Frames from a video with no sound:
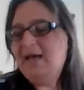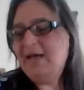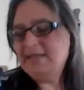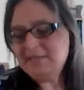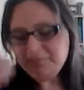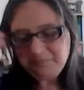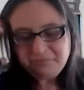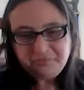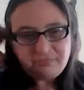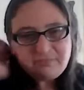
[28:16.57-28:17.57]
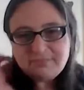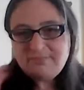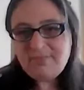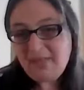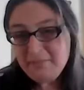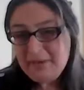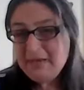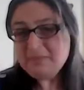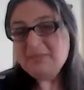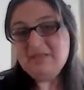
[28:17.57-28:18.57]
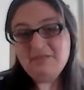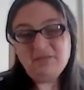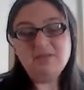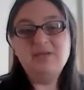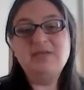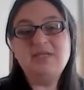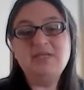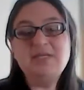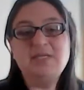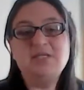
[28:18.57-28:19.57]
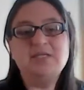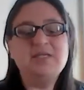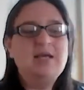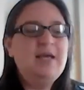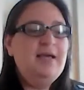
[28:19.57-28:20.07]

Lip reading: and perhaps even singing teachers,